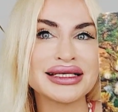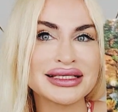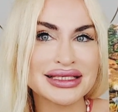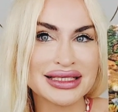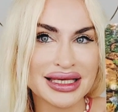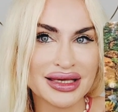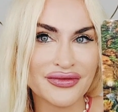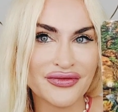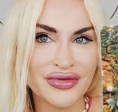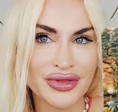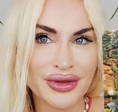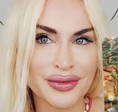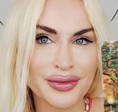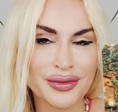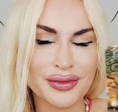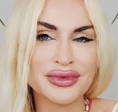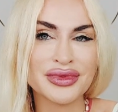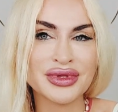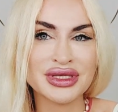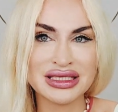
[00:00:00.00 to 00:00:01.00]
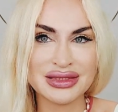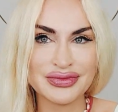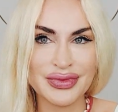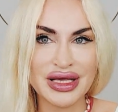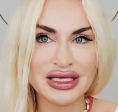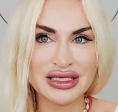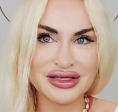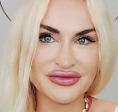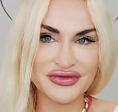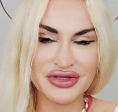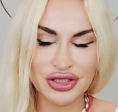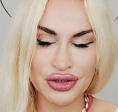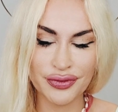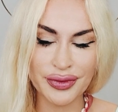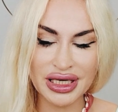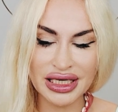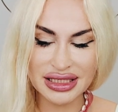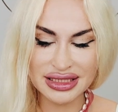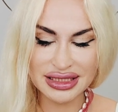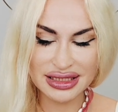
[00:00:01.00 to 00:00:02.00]
give them the space of 2
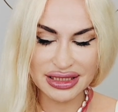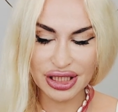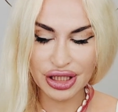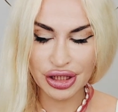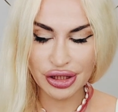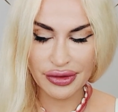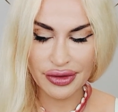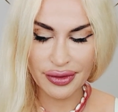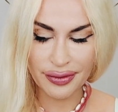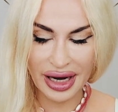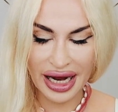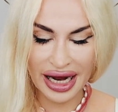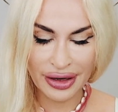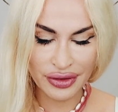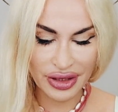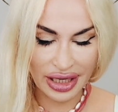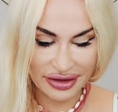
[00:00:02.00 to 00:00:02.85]
minutes to hear them out.